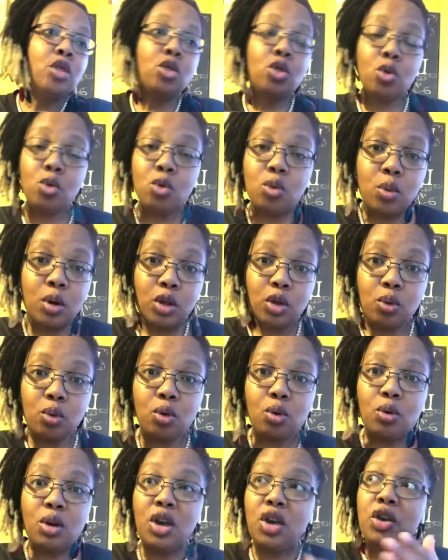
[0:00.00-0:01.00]
through and
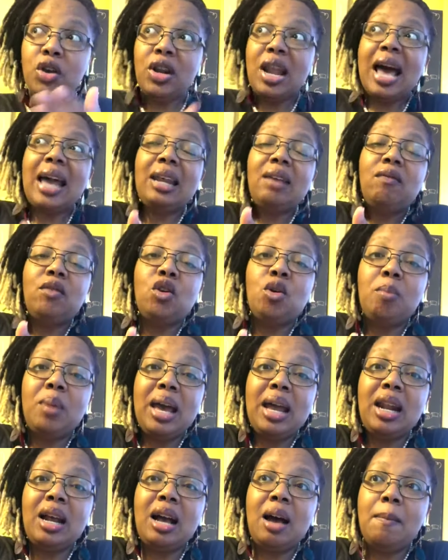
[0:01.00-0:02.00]
through. You're not even
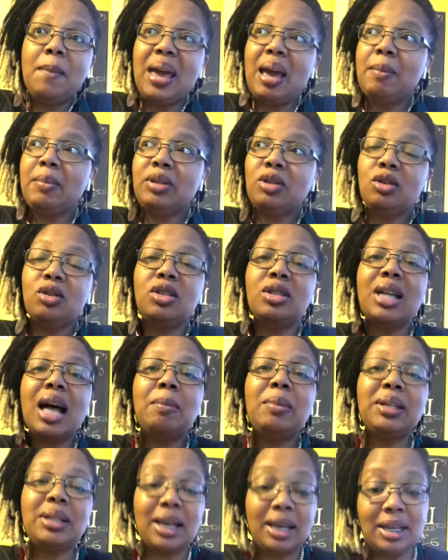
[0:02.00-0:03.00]
obeying the commandments. So stop
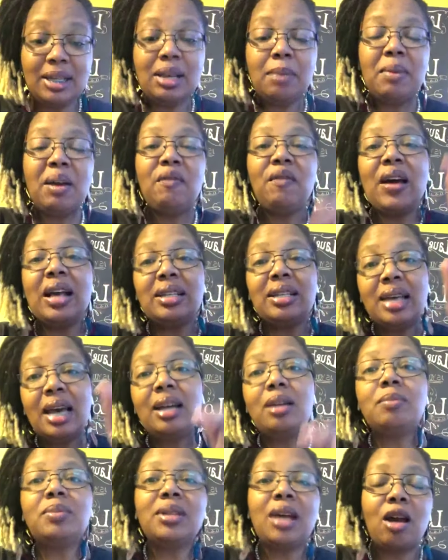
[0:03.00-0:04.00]
the sacrifice. He said, matter of fact, take
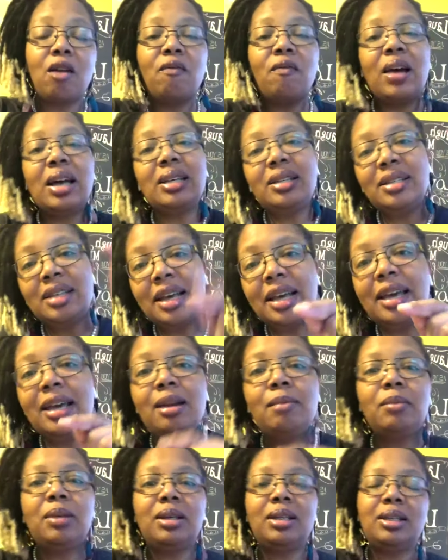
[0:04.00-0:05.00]
them sacrifices and eat
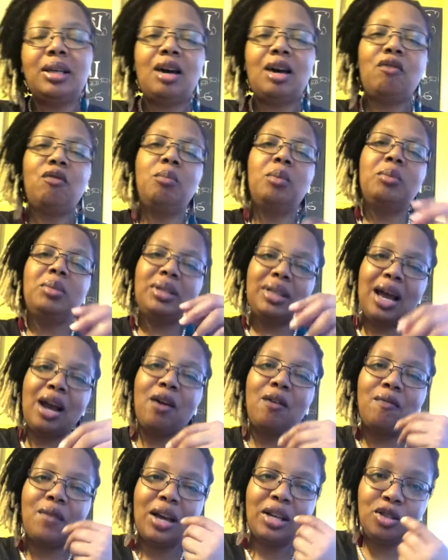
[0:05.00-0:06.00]
them yourself. Remember,
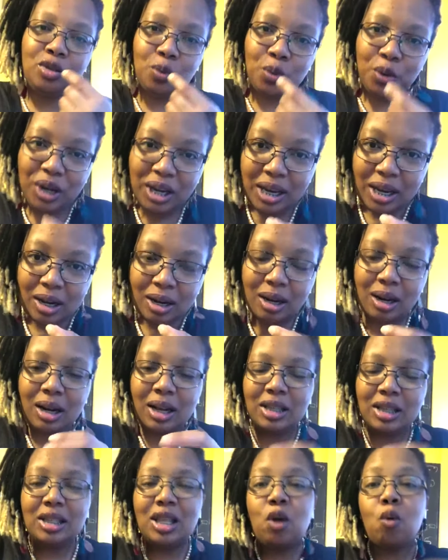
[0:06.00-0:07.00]
sacrifices were eaten
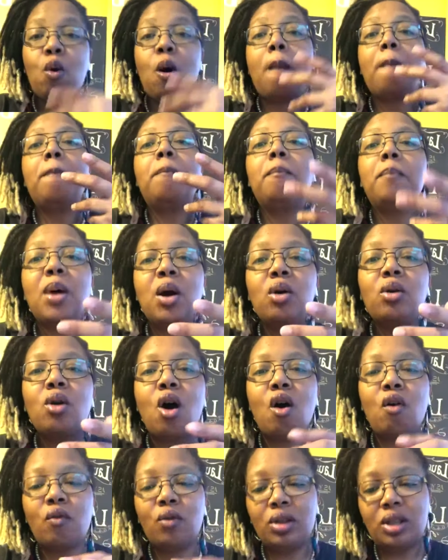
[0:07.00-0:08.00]
unless they were burnt
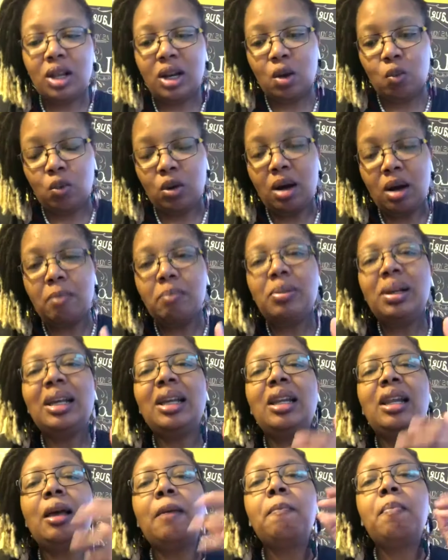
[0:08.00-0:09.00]
offering, then they were
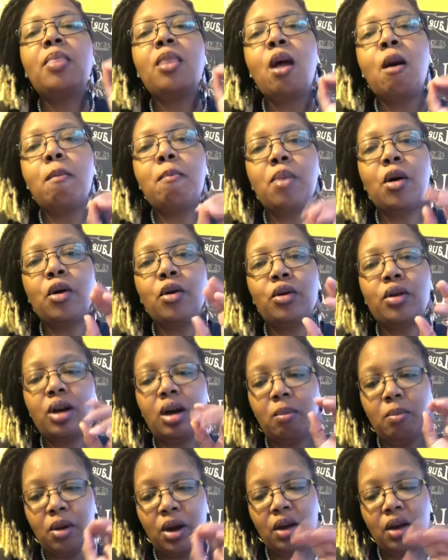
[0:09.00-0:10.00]
completely burned
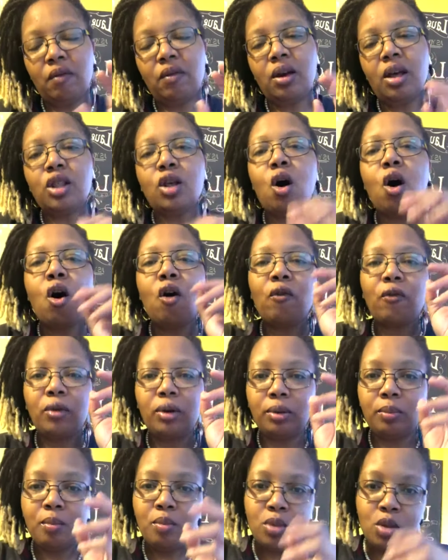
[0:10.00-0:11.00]
up. But every other offering
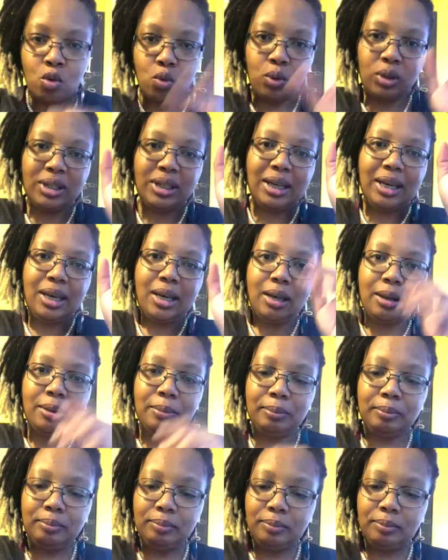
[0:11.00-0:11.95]
was eaten.